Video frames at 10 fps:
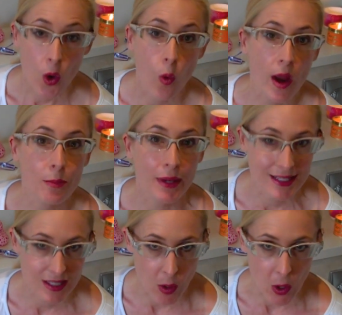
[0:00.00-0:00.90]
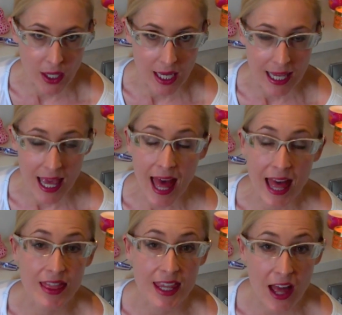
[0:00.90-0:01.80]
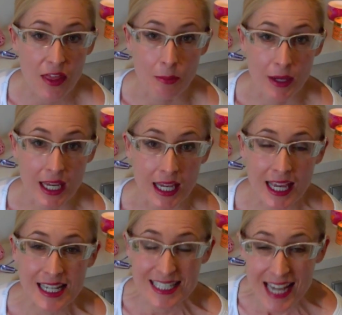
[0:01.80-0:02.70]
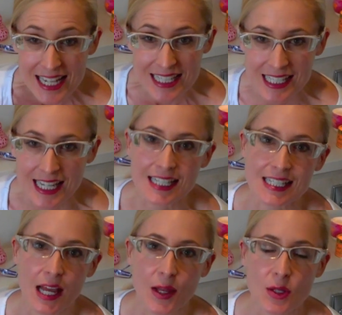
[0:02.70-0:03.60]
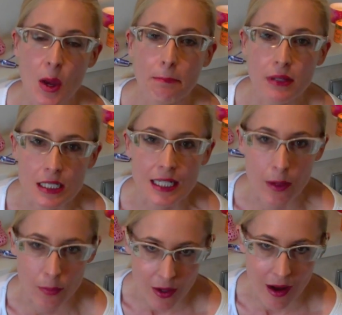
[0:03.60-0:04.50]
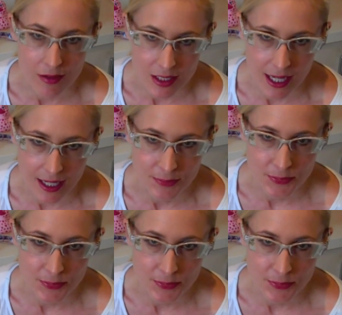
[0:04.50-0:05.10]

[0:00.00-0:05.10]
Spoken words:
one being smoking and the other being dead skin cells building up on our skin.